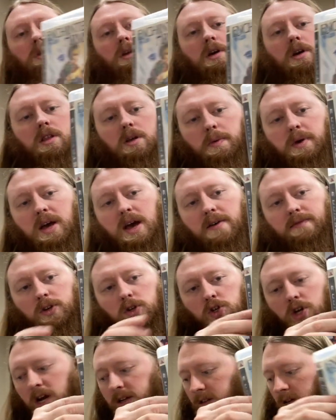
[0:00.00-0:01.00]
And then we have
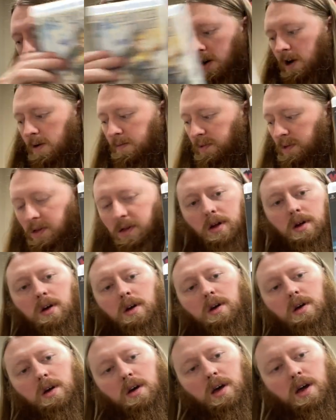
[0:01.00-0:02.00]
Enchanted Arms,
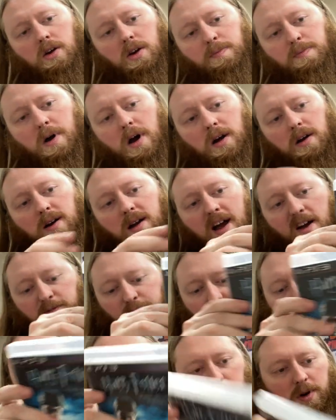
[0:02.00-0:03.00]
Harry Potter,
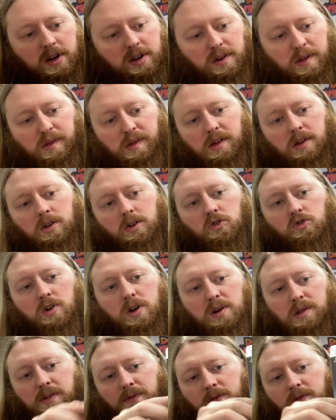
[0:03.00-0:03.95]
Half-Blood Prince, Trails